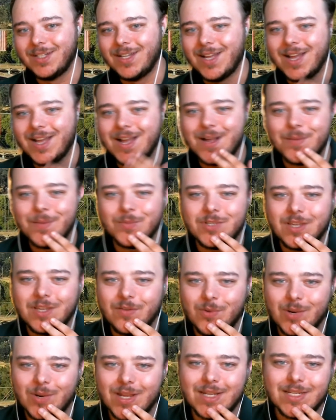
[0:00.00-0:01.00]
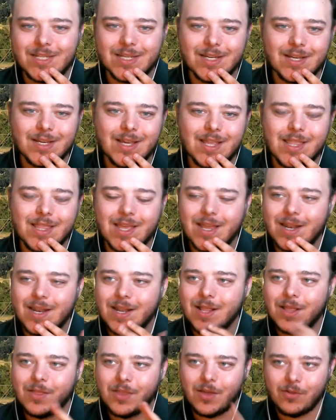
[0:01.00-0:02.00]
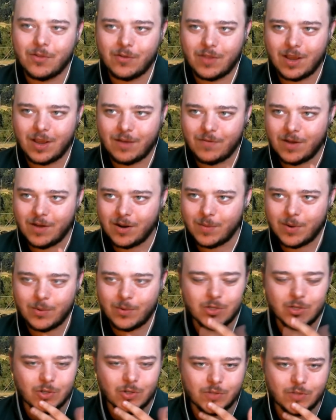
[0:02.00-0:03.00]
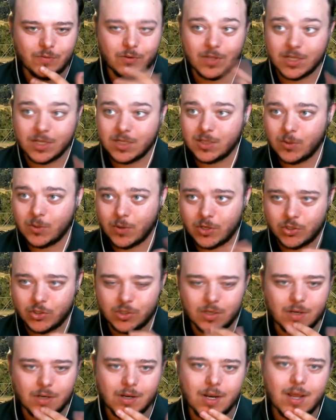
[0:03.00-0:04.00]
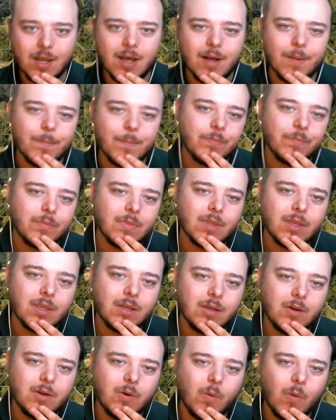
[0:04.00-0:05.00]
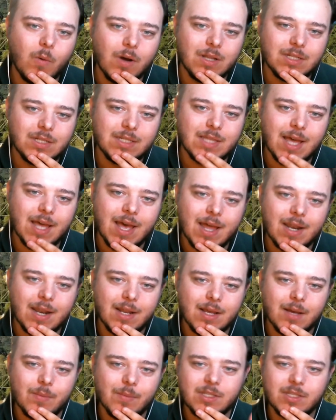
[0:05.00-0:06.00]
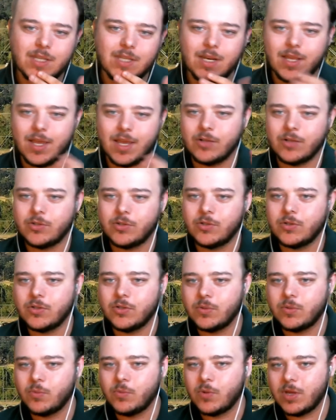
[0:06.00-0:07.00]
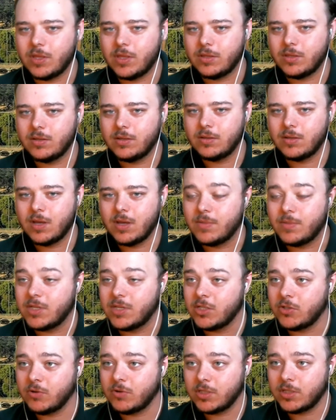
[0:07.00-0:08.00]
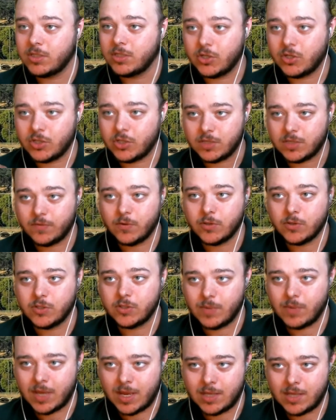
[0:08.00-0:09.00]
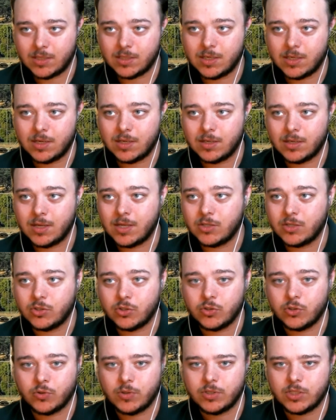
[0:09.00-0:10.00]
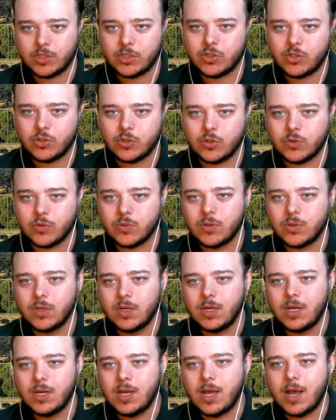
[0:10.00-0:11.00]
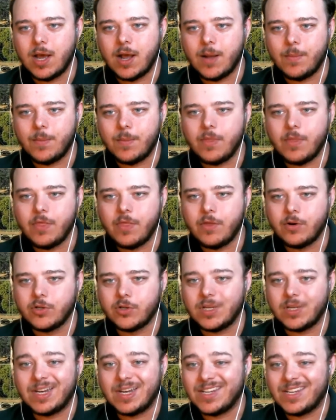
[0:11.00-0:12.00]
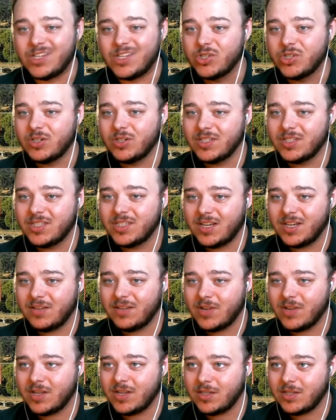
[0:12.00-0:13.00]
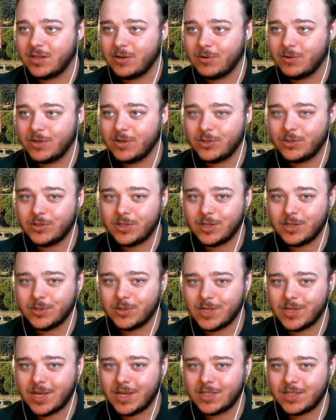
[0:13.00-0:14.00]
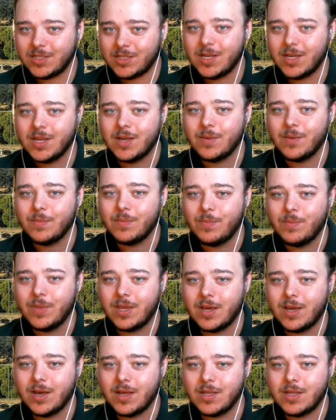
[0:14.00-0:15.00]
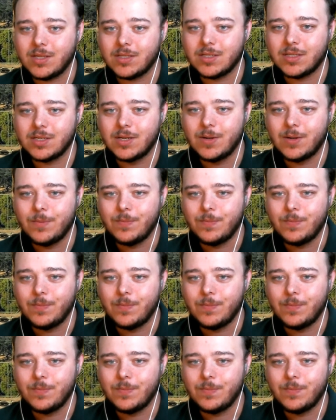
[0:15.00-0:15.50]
To give you an idea. And then the other thing I found in my research for this question was that in city councils with districts such as Folsom has just transitioned to, there's an additional incentive not to increase your sales tax because